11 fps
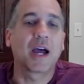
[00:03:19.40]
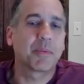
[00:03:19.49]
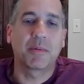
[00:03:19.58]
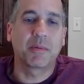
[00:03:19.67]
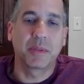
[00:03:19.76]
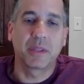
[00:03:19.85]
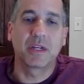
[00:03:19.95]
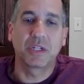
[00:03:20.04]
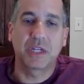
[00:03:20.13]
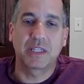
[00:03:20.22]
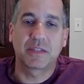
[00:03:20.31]
probability
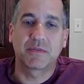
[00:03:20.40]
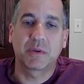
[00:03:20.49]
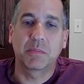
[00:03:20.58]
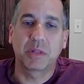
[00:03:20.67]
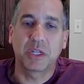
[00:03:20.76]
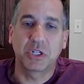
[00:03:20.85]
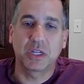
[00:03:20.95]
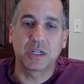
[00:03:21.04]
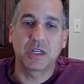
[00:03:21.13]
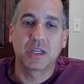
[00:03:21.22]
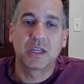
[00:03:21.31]
chance of
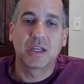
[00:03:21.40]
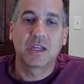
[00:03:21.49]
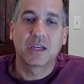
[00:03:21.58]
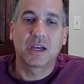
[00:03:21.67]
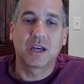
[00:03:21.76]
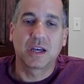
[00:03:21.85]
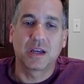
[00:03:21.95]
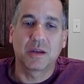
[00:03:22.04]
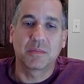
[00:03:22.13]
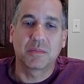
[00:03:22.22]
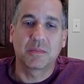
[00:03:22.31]
completion.
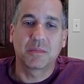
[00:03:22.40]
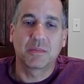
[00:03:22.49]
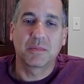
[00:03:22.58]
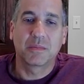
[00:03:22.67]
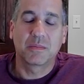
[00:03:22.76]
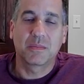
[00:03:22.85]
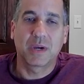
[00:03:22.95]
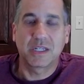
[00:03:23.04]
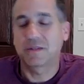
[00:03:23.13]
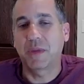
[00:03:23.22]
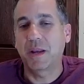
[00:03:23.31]
Um, I
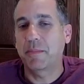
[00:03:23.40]
just made a